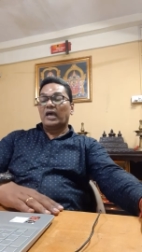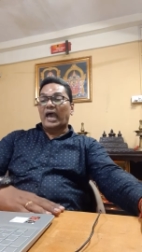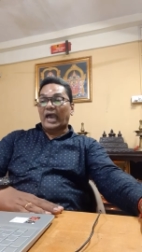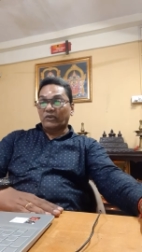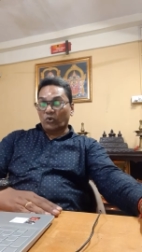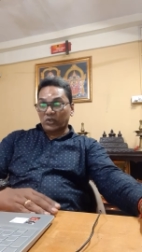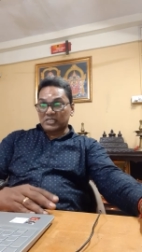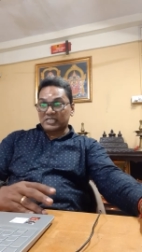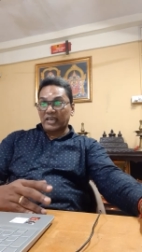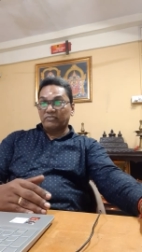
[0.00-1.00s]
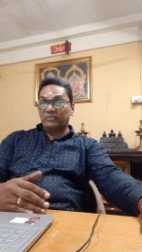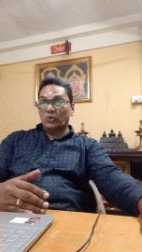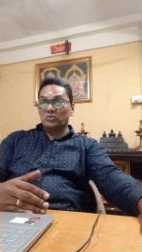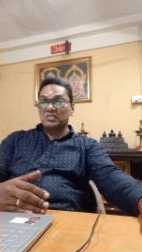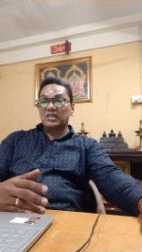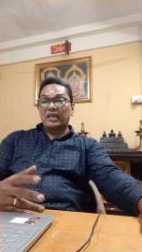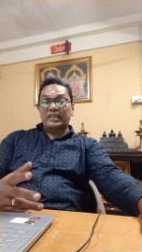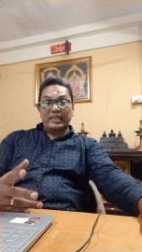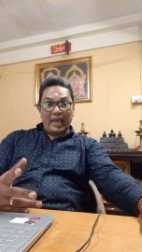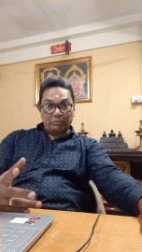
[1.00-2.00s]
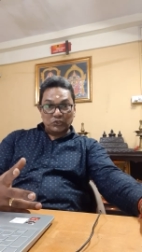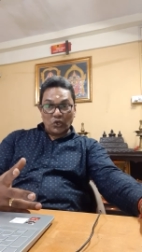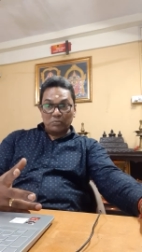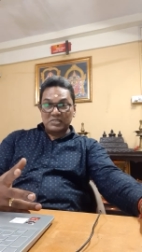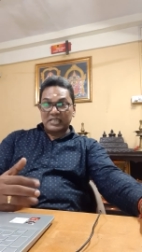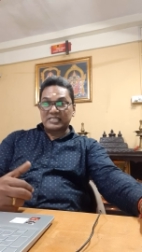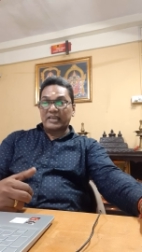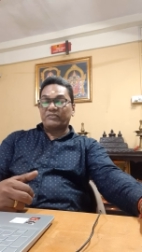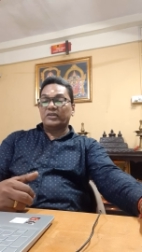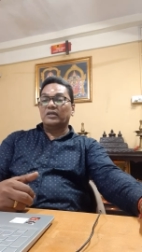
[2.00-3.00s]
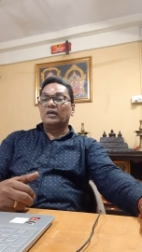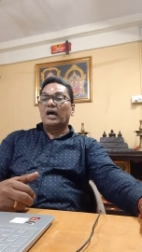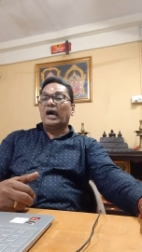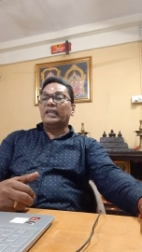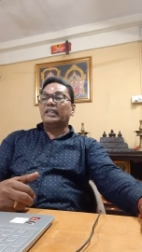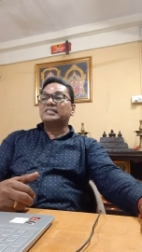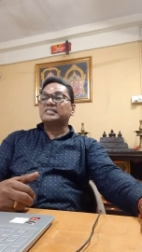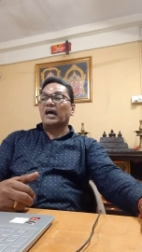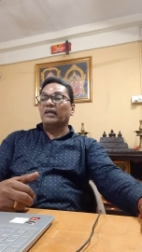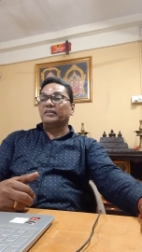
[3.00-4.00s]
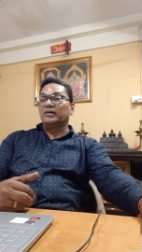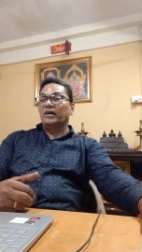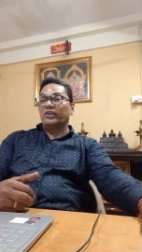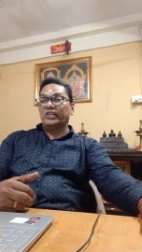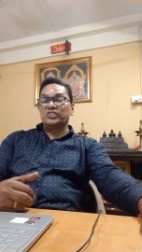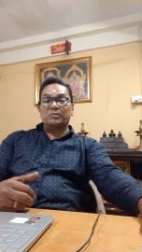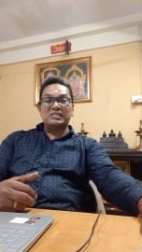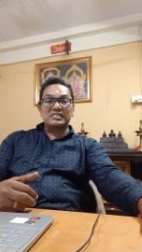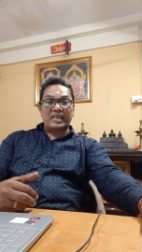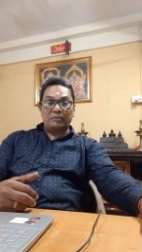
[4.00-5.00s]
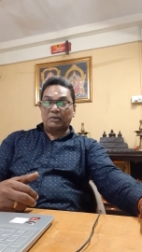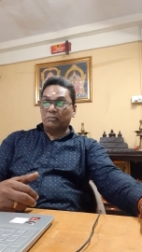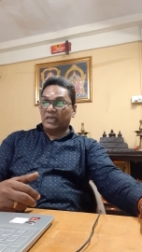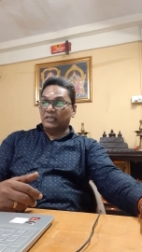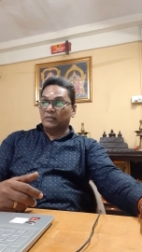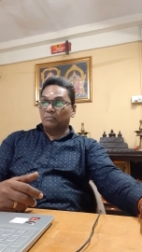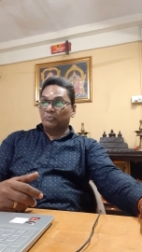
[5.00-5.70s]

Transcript: Android cell phones, laptops, etc., unless other arrangements can be made.